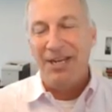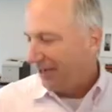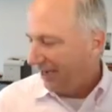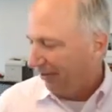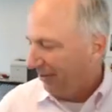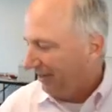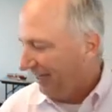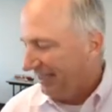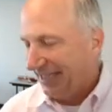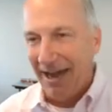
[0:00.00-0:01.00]
you don't got to
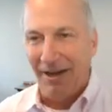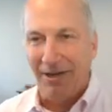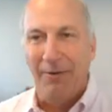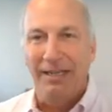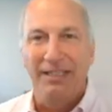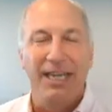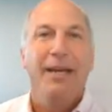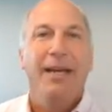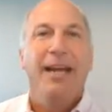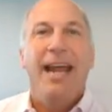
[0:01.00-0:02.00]
read these out. I'll go ahead and see
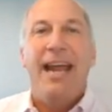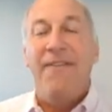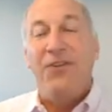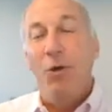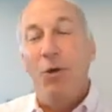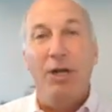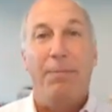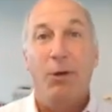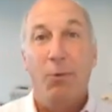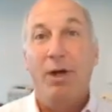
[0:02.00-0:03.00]
them. If you were to
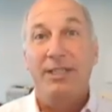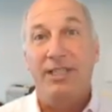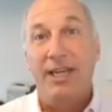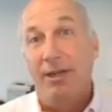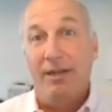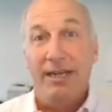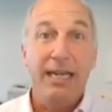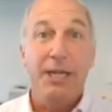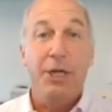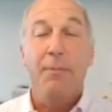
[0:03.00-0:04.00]
pick one skill
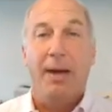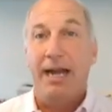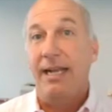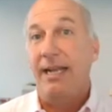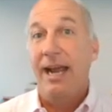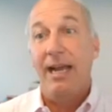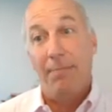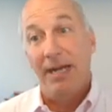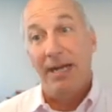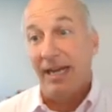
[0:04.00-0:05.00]
in your mind, hey,
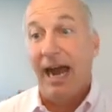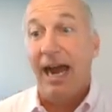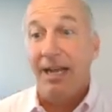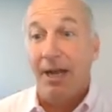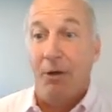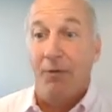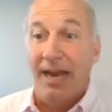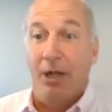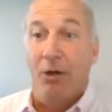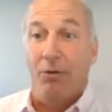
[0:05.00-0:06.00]
Pete, I know
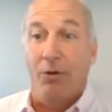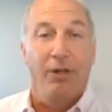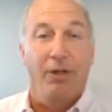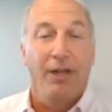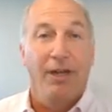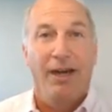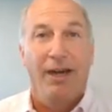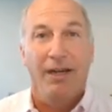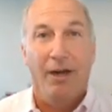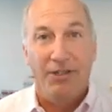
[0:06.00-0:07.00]
that local
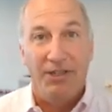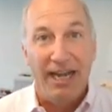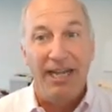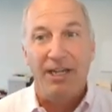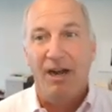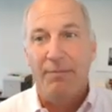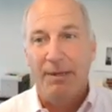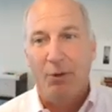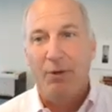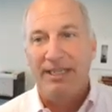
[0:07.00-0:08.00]
our state
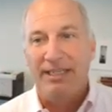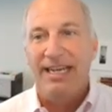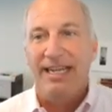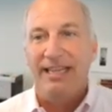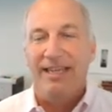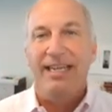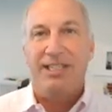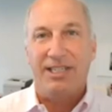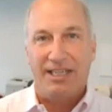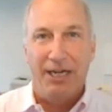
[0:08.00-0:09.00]
government employees need
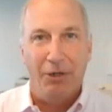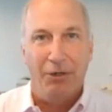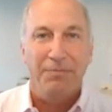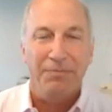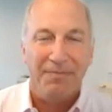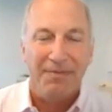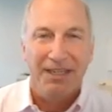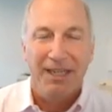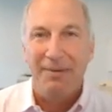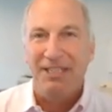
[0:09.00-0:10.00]
this skill.
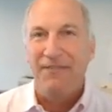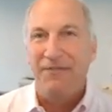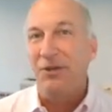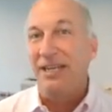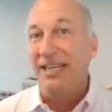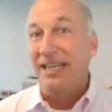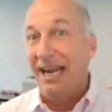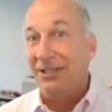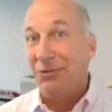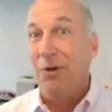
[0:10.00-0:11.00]
Let me see if you can
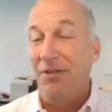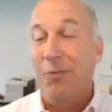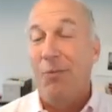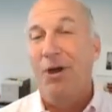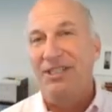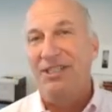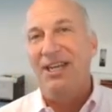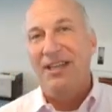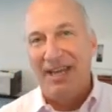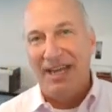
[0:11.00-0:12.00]
guess one of the
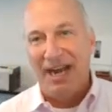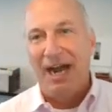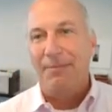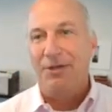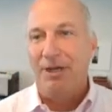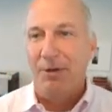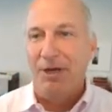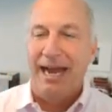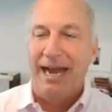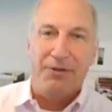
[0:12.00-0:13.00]
ones that I'm going to
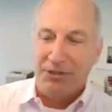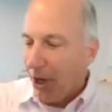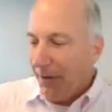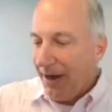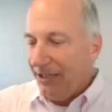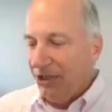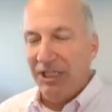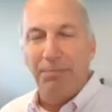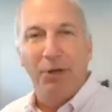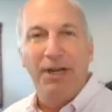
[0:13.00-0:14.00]
put out there. So go ahead and
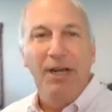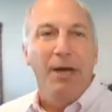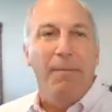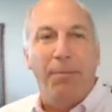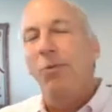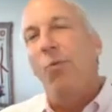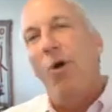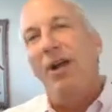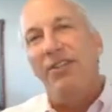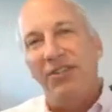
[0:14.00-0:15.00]
just put
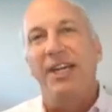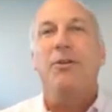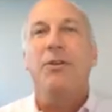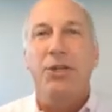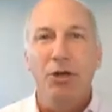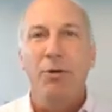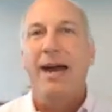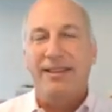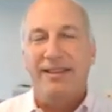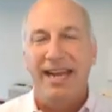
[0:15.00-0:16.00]
one skill you
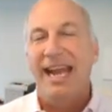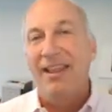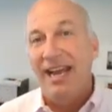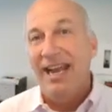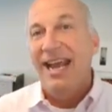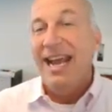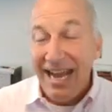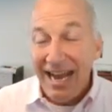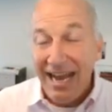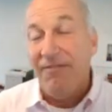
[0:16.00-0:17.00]
might think, and then
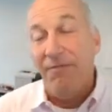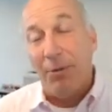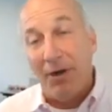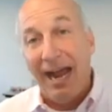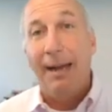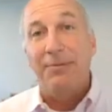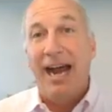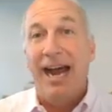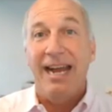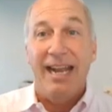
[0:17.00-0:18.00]
if
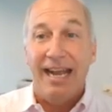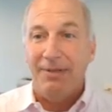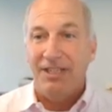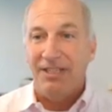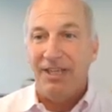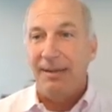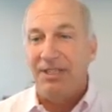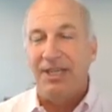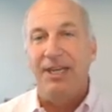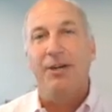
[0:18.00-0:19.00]
perhaps I name the same
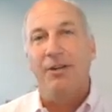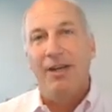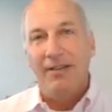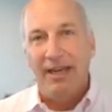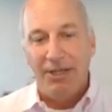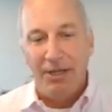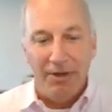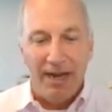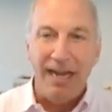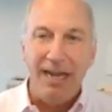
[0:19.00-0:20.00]
skill that
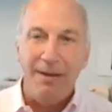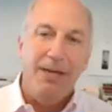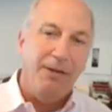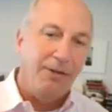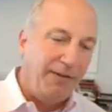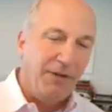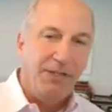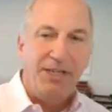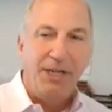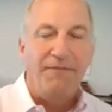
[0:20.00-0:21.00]
you name, you'll give
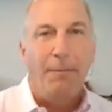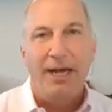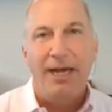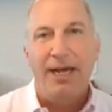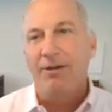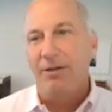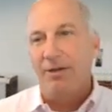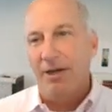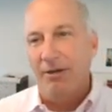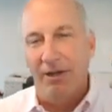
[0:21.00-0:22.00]
yourself a bell.
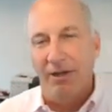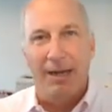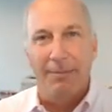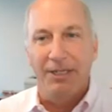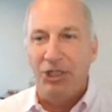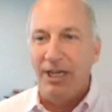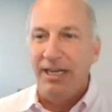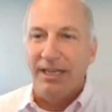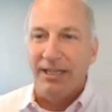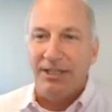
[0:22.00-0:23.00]
You'll go, look, I'm a
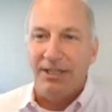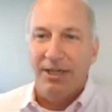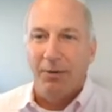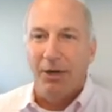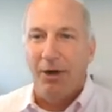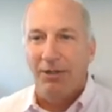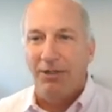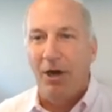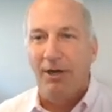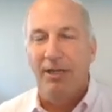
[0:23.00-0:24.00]
genius. We're all
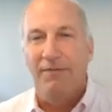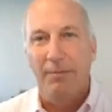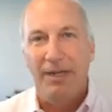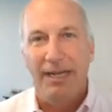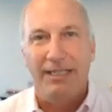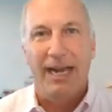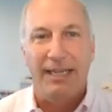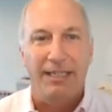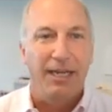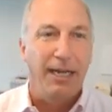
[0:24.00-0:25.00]
talking from the
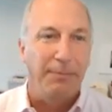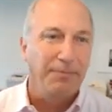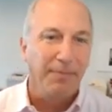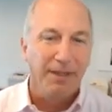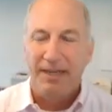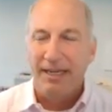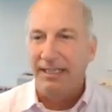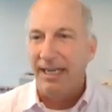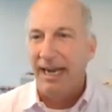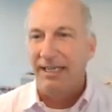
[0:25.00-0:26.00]
exact same
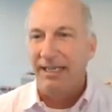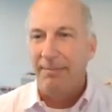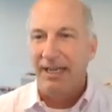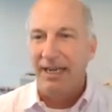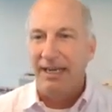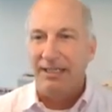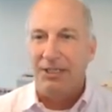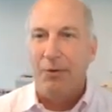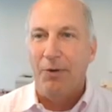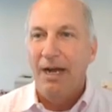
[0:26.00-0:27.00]
thing.
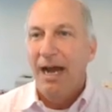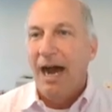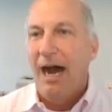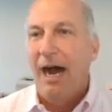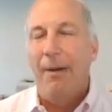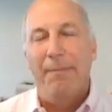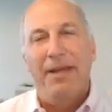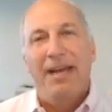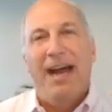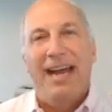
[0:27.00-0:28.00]
So
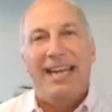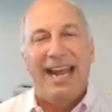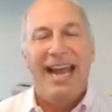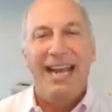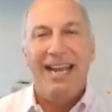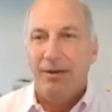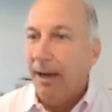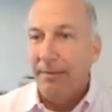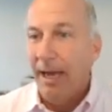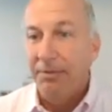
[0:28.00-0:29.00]
right. Again,
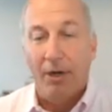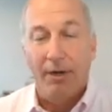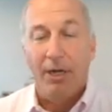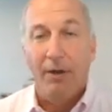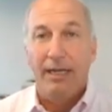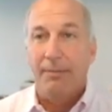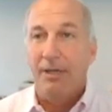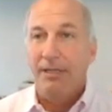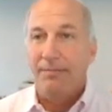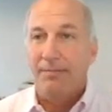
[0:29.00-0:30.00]
I'm sorry. Go ahead, Emily.